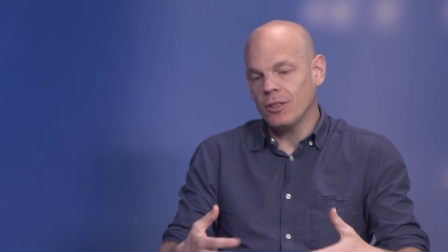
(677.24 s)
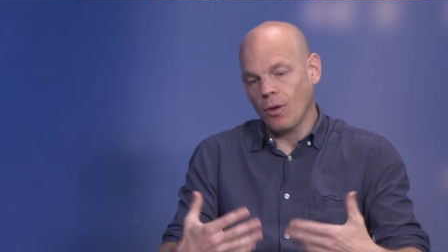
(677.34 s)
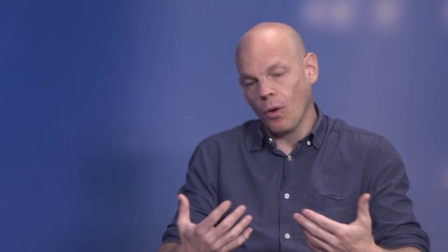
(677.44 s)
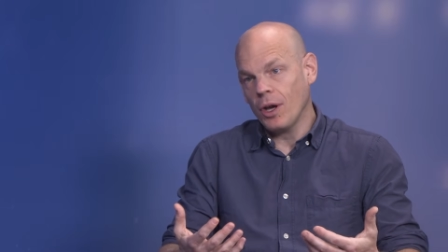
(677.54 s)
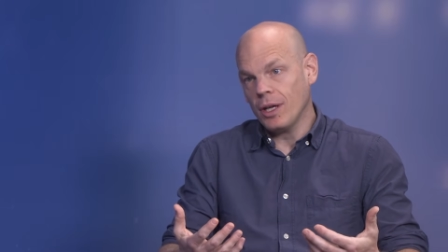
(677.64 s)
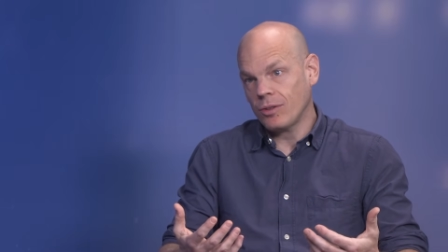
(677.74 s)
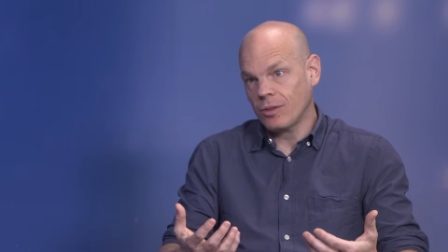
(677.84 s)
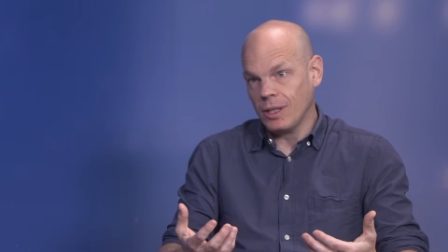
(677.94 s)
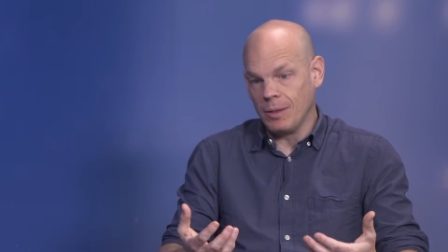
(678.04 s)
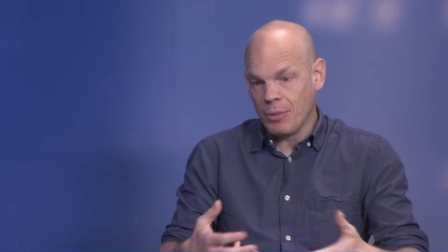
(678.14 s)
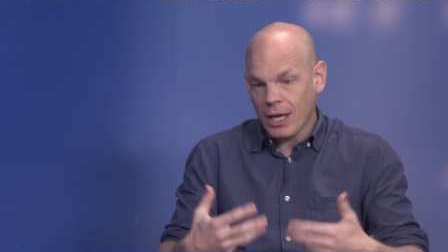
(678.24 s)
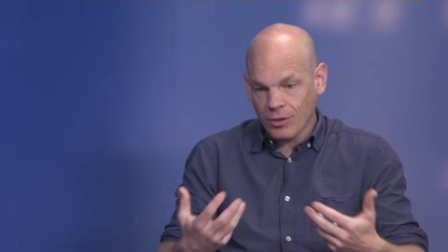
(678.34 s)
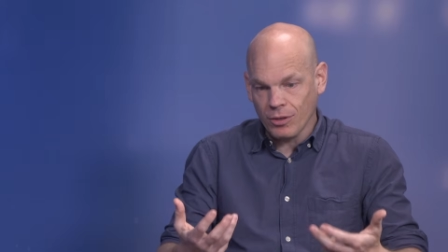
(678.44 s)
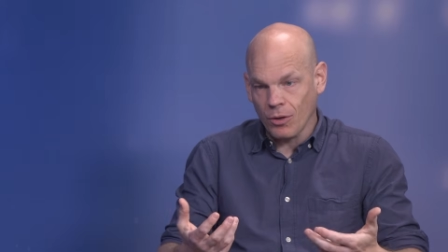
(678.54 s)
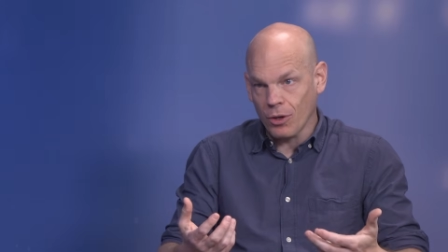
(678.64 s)
lawyers,
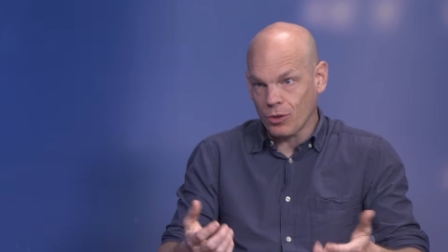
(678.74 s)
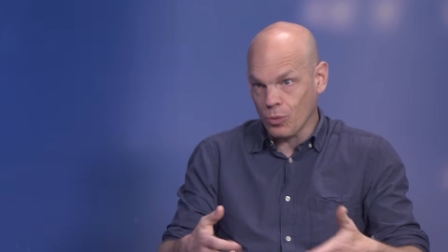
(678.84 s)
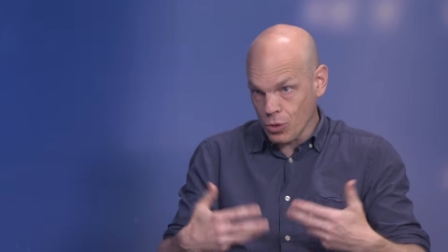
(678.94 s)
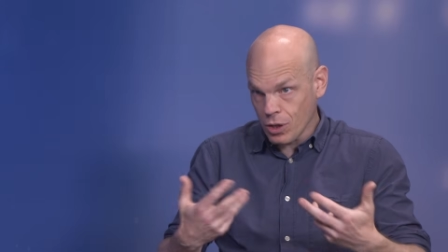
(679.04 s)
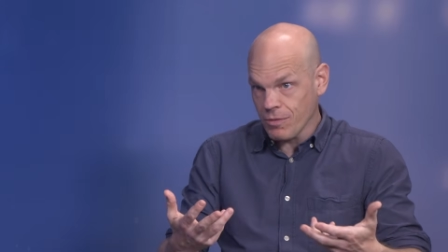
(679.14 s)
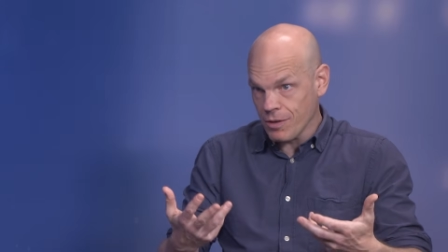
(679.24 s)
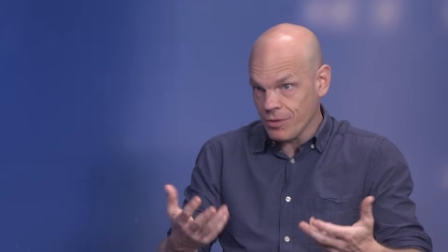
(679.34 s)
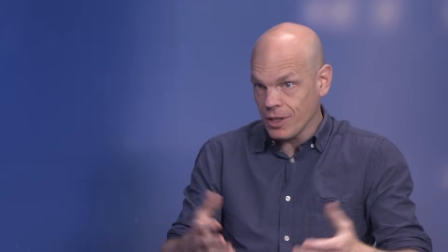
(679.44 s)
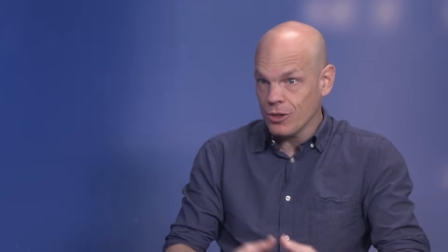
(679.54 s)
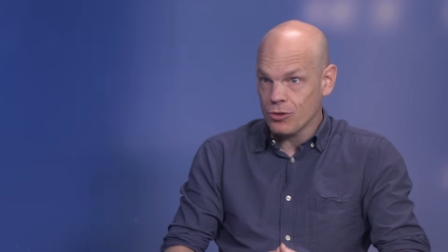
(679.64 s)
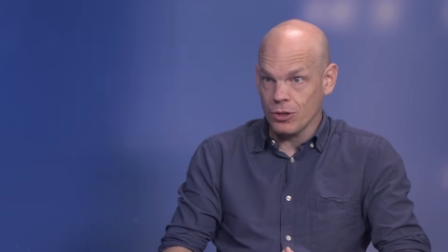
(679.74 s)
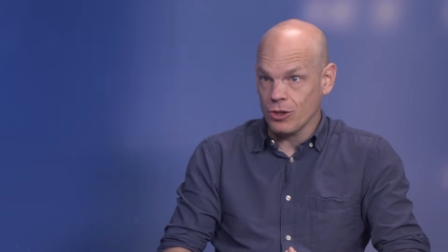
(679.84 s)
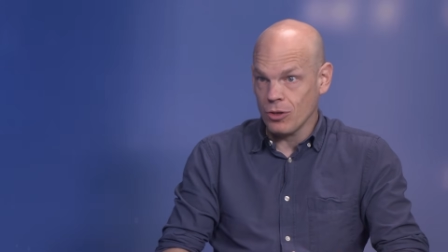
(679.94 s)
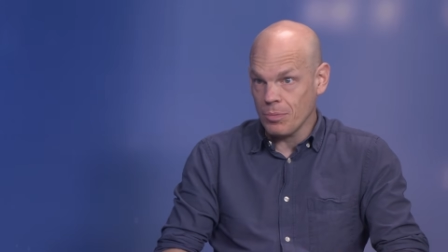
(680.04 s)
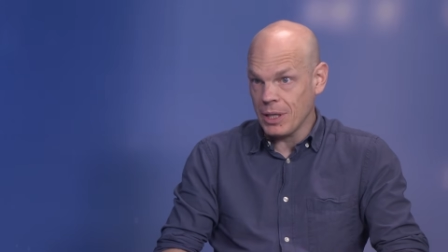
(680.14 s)
practicing lawyers, work with
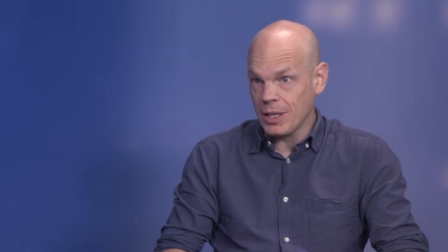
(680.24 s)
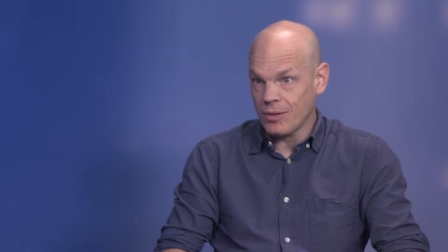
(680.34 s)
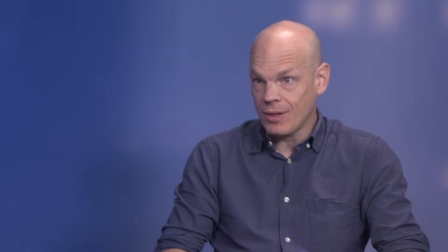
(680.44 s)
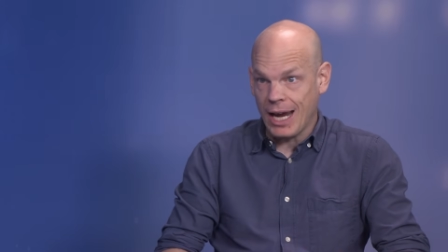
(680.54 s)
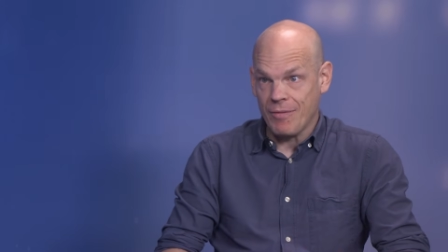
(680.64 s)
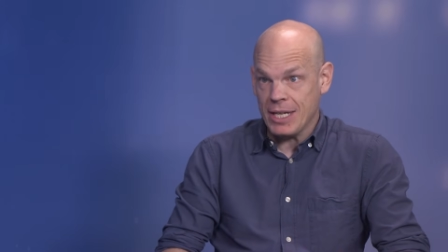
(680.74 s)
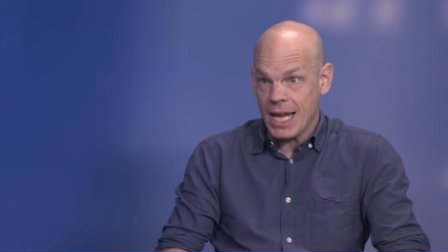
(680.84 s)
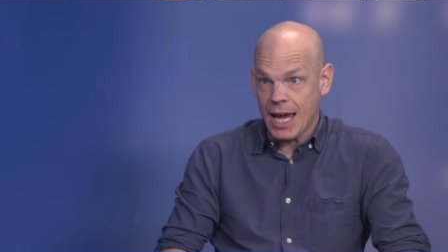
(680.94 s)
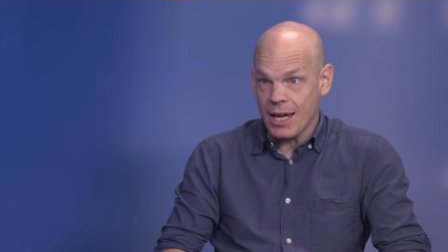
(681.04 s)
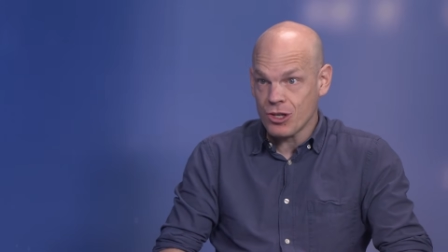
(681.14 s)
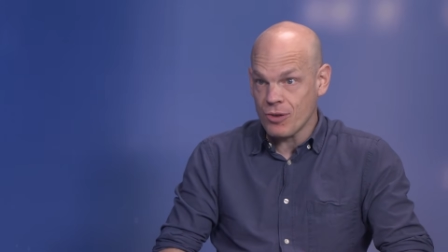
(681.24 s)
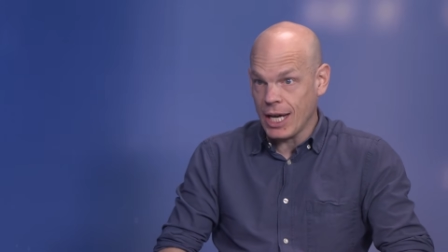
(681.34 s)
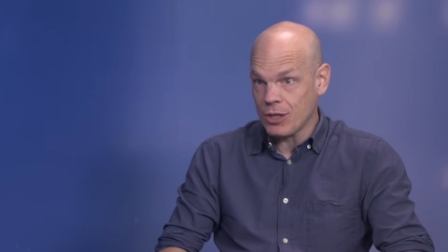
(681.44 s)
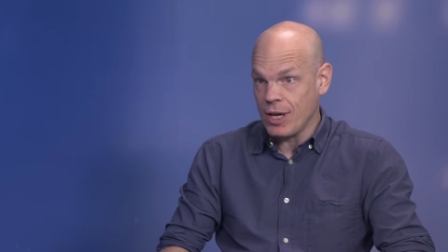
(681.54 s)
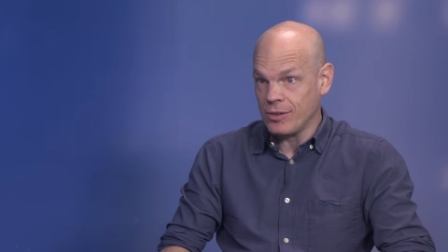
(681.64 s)
judicial opinions every day
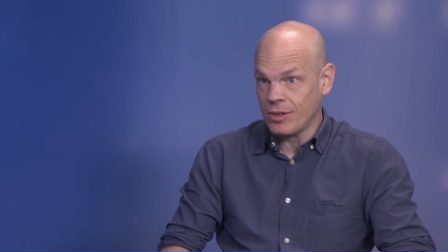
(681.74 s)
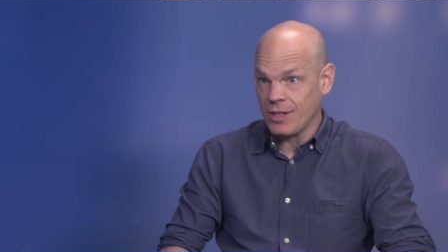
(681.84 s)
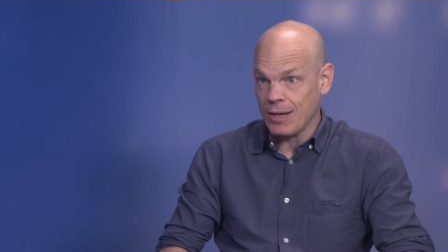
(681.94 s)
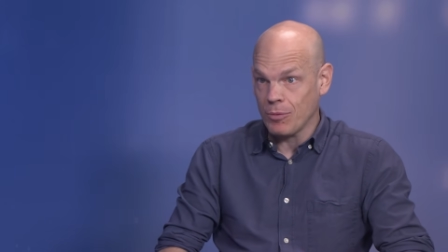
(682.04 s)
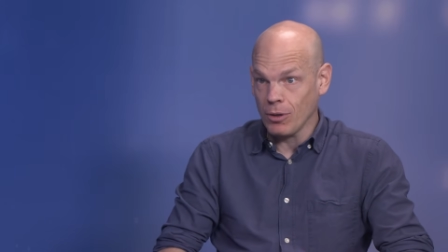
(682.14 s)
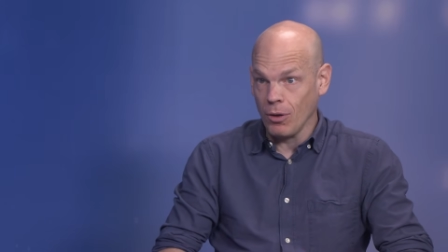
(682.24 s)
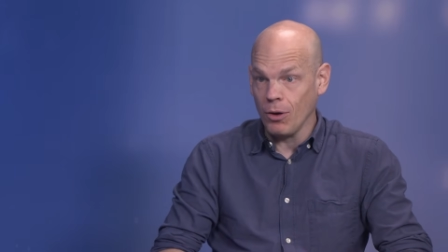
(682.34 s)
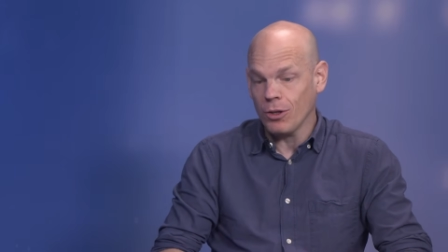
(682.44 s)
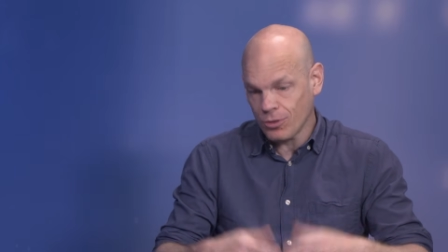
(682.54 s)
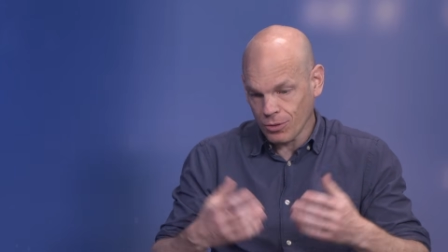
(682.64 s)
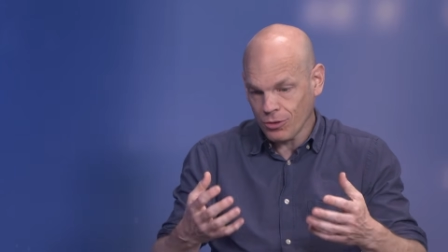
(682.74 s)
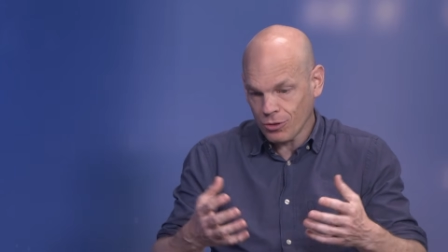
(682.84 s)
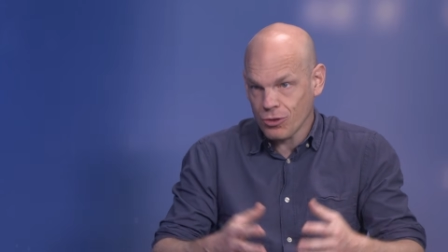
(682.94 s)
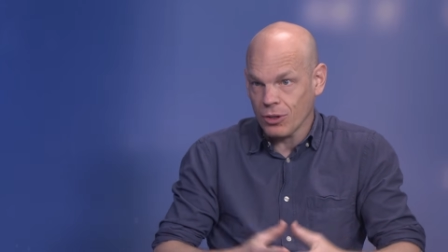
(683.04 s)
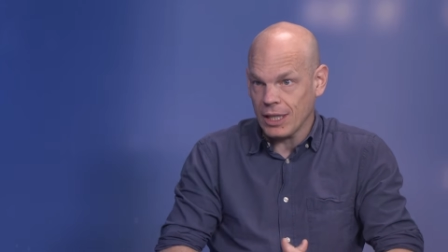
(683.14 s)
trying to ascertain what the law is, so
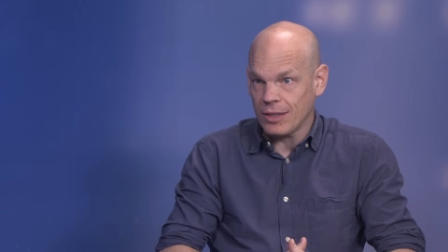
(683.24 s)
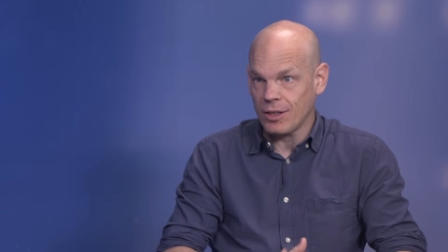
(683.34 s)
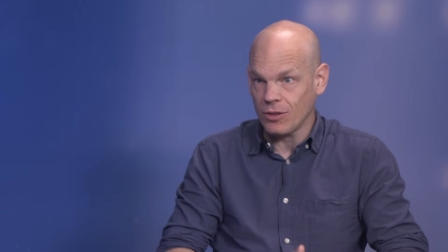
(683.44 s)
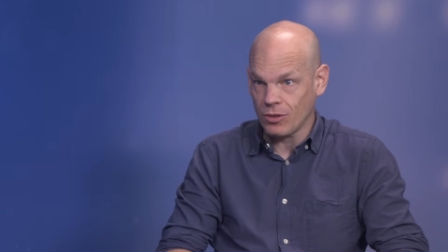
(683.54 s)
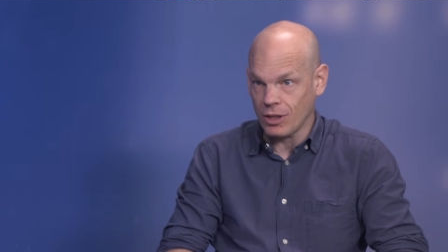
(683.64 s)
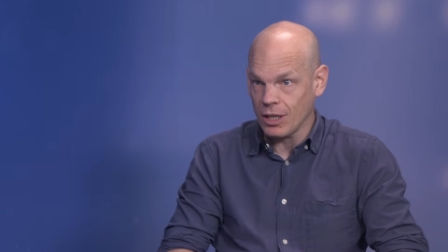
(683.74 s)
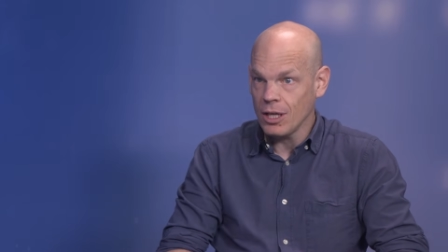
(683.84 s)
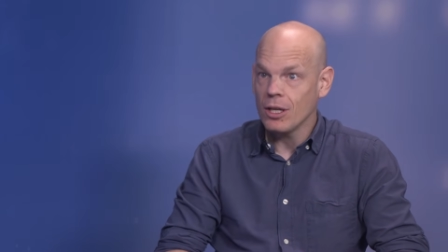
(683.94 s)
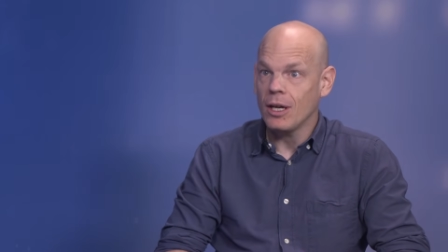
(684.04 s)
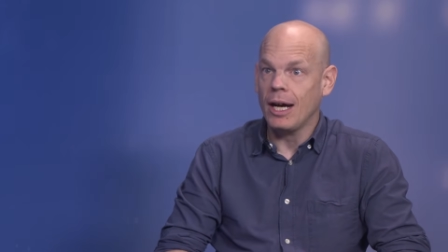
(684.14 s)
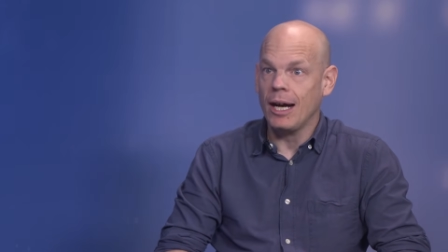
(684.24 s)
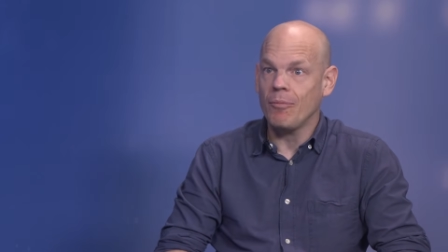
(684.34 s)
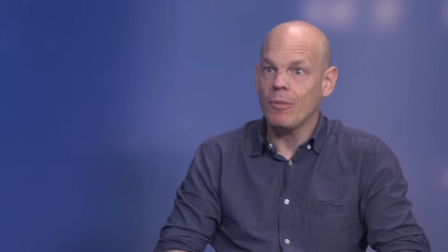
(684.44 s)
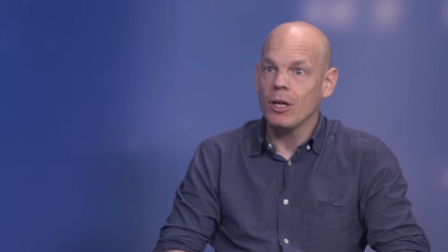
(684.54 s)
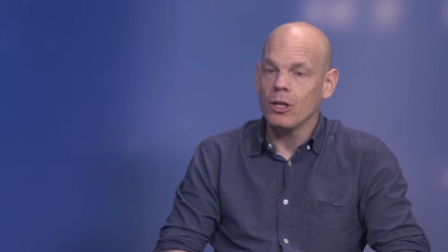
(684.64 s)
surely it's interesting
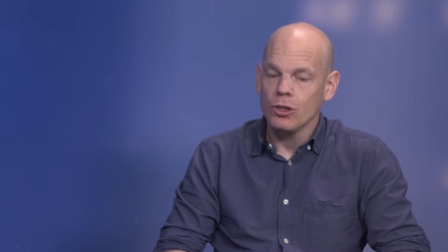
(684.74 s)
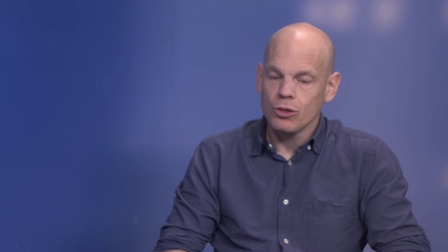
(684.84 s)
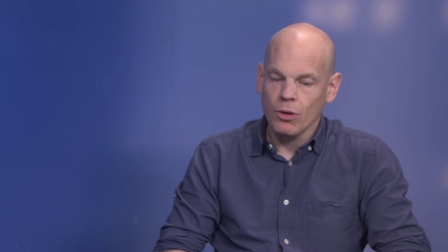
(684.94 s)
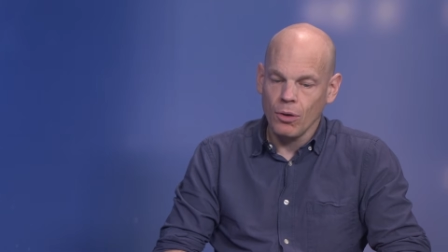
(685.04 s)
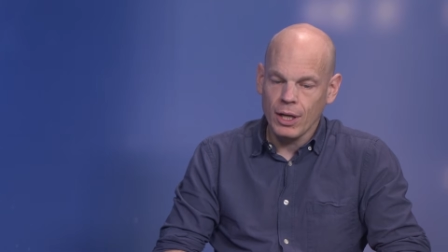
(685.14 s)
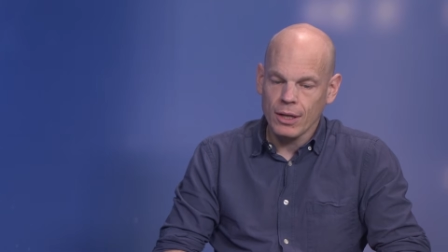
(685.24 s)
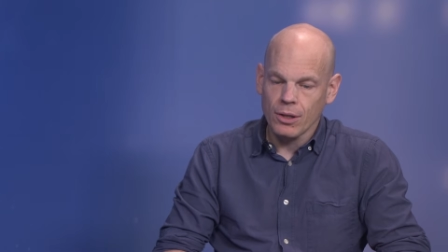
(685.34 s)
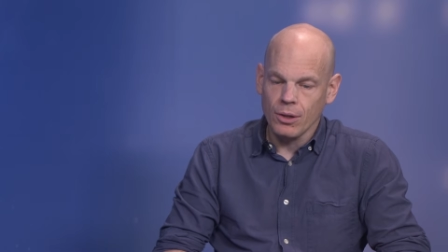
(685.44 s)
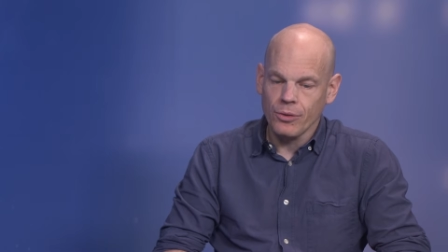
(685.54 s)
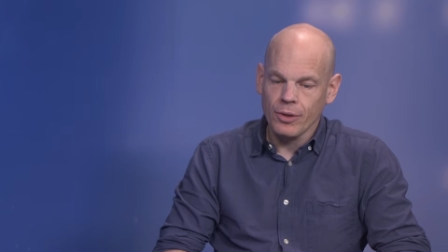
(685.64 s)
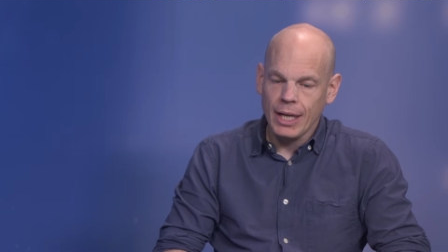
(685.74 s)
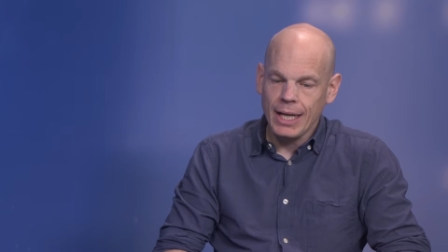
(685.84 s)
to look at those.